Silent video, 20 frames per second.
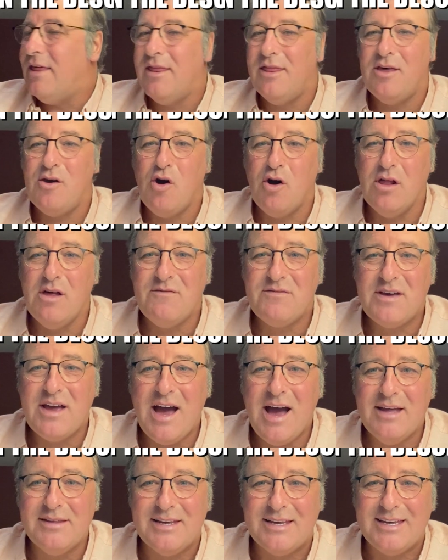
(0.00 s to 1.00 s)
the Olive
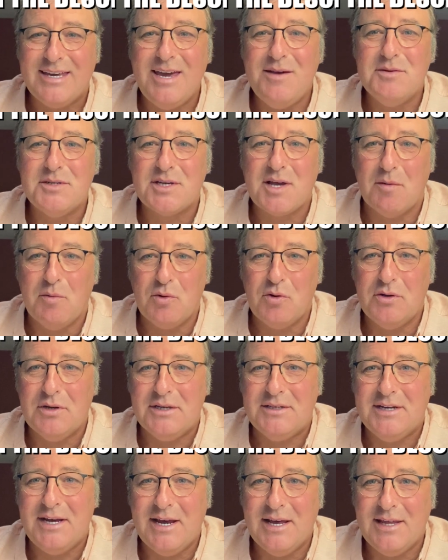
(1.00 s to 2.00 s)
Garden keeps coming on the
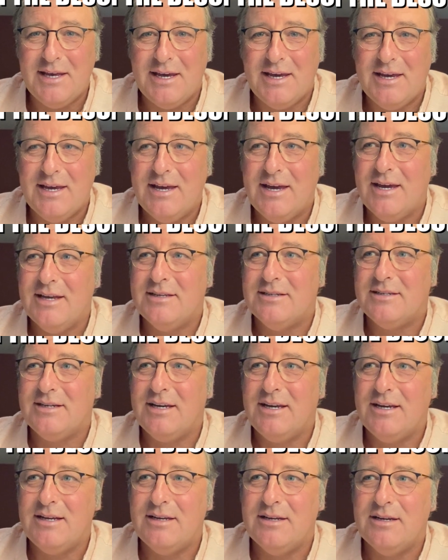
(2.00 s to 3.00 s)
telly and
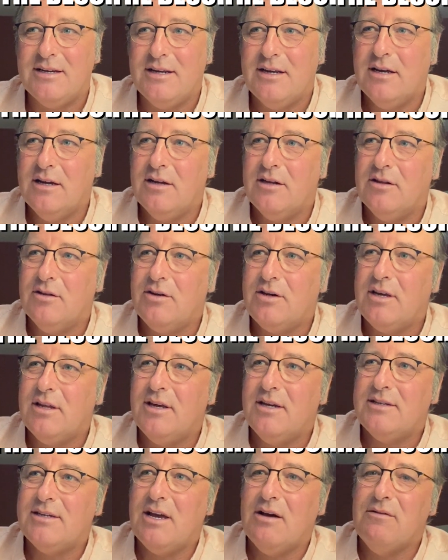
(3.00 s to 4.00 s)
saying, look at
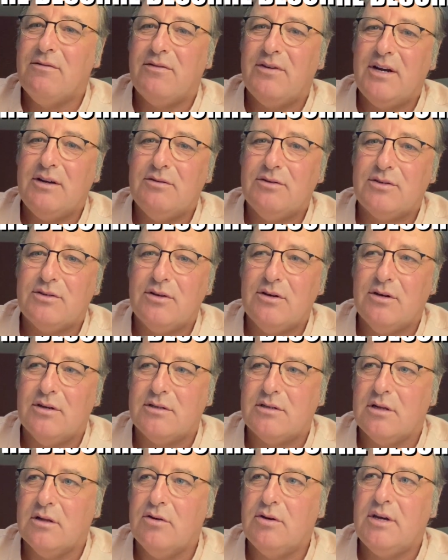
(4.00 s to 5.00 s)
this Alfredo
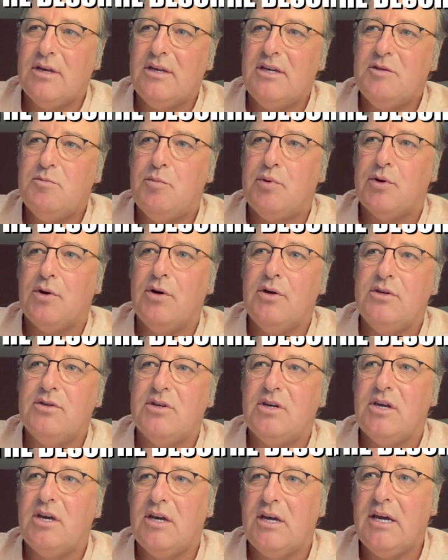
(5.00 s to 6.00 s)
sauce, look at these prawns
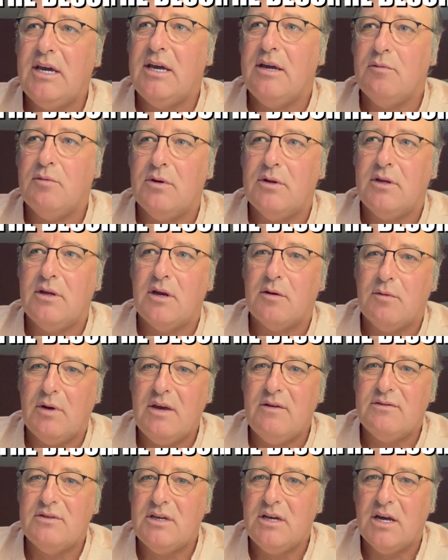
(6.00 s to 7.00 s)
that you eat when your
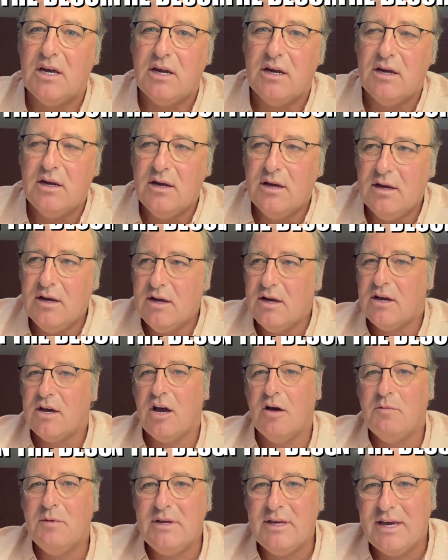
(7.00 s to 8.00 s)
wife's here,
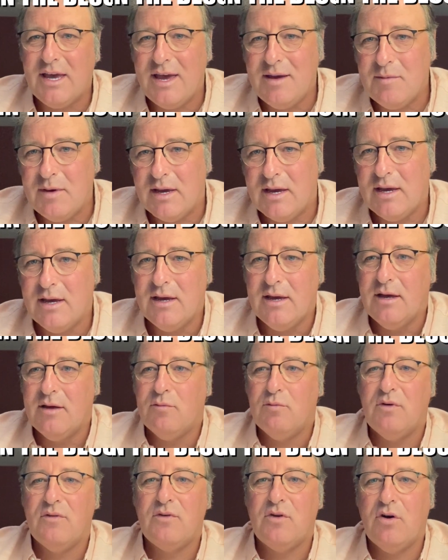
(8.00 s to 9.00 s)
come and get me.
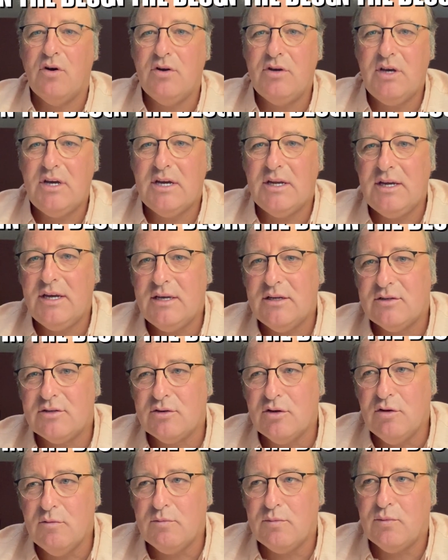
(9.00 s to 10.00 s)
We've got all you can eat
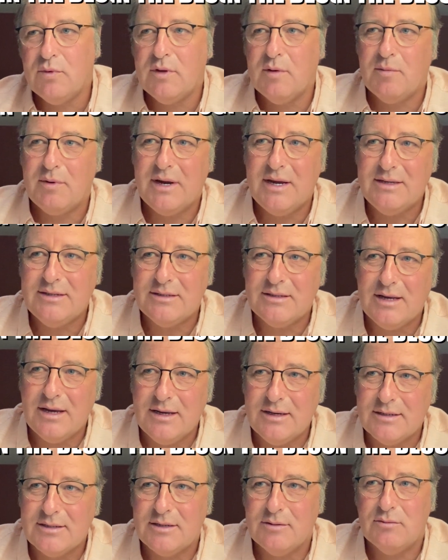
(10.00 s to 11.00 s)
soup with the
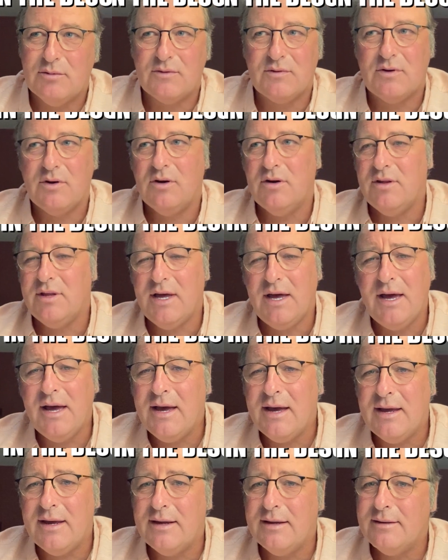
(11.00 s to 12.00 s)
breadsticks and we've got all
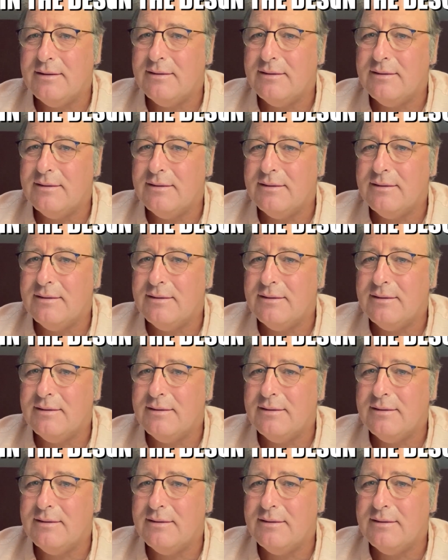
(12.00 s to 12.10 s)
that,